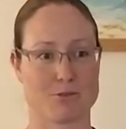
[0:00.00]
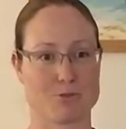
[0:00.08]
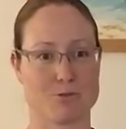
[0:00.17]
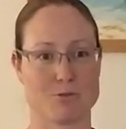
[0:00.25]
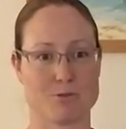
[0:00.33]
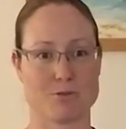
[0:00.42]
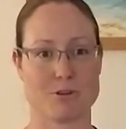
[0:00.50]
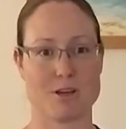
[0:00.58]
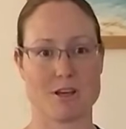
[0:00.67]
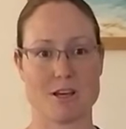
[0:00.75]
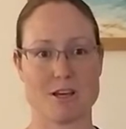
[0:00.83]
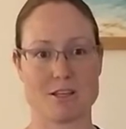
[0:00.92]
to
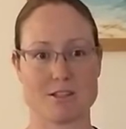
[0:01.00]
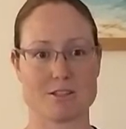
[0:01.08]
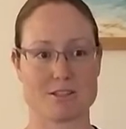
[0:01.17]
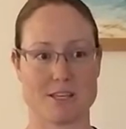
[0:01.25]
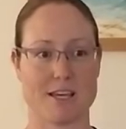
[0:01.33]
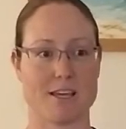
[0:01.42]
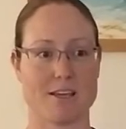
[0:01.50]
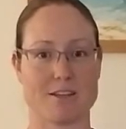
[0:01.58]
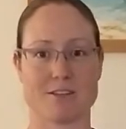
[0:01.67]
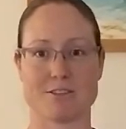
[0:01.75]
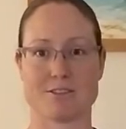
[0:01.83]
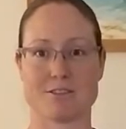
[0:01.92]
stay
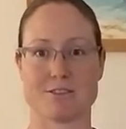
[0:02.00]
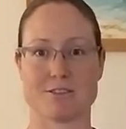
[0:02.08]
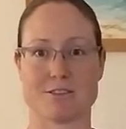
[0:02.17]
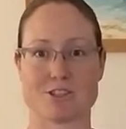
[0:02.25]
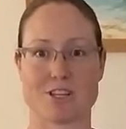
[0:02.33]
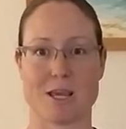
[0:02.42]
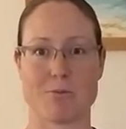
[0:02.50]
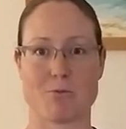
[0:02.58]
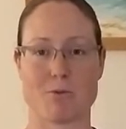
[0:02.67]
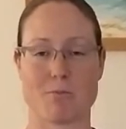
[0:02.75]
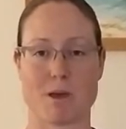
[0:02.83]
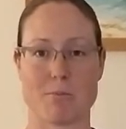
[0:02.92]
in shape
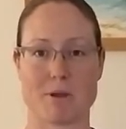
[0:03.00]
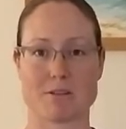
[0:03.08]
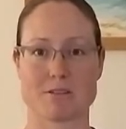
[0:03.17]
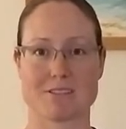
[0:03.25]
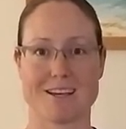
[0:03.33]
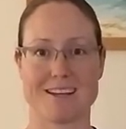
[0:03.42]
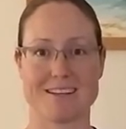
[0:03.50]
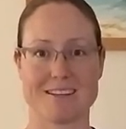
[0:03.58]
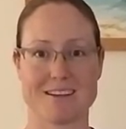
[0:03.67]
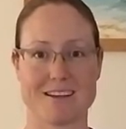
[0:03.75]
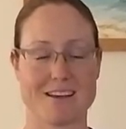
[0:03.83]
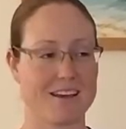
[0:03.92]
with my mental side.
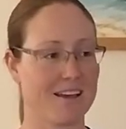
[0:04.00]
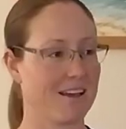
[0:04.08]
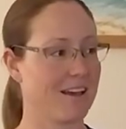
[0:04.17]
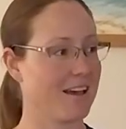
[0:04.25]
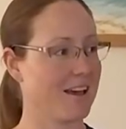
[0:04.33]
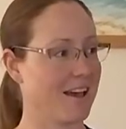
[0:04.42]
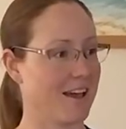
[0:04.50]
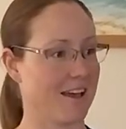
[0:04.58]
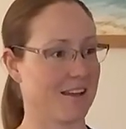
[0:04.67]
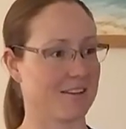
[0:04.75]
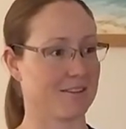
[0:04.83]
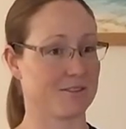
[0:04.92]

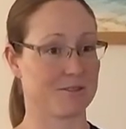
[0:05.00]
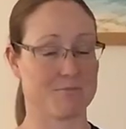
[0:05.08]
And